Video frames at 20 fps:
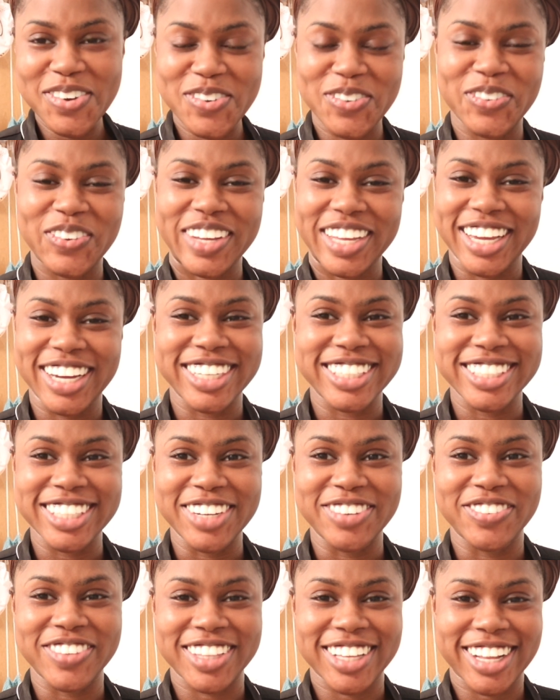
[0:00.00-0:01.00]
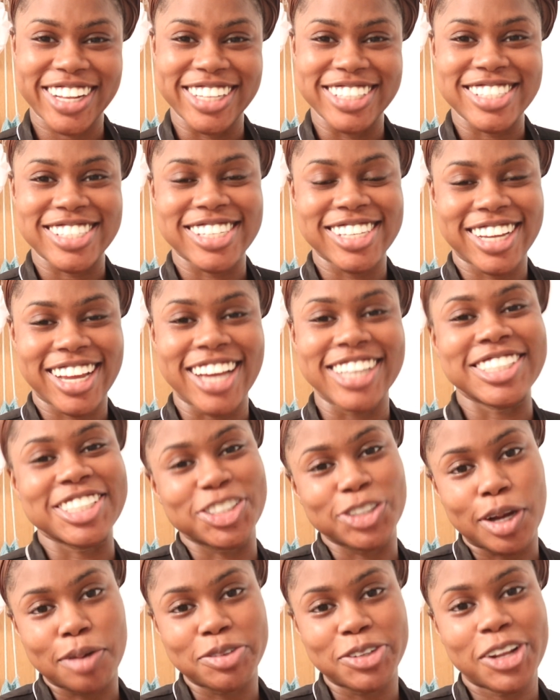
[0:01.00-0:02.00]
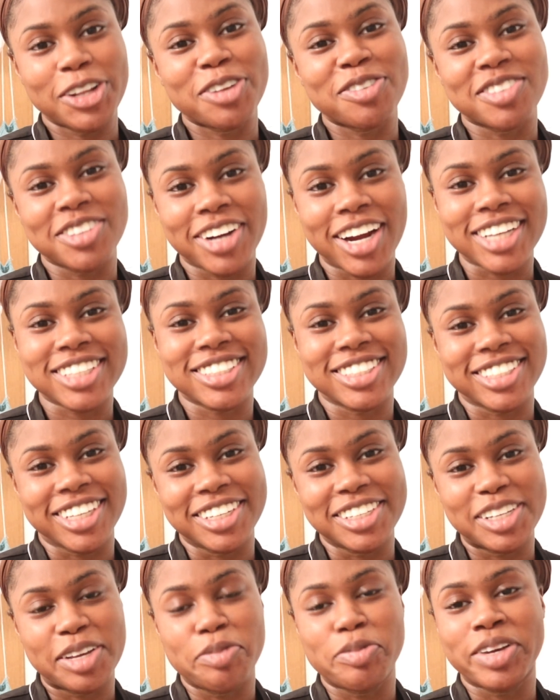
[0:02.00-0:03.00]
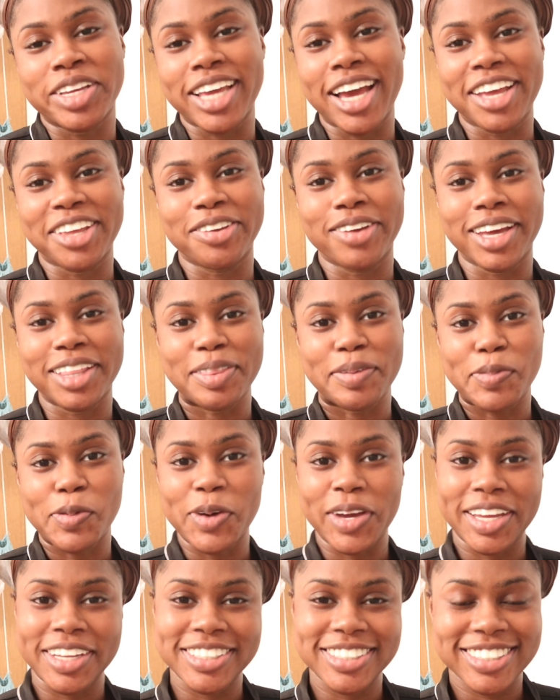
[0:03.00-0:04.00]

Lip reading: we are done with cleansing. I just dropped it on the floor accidentally, but yeah, you get the point.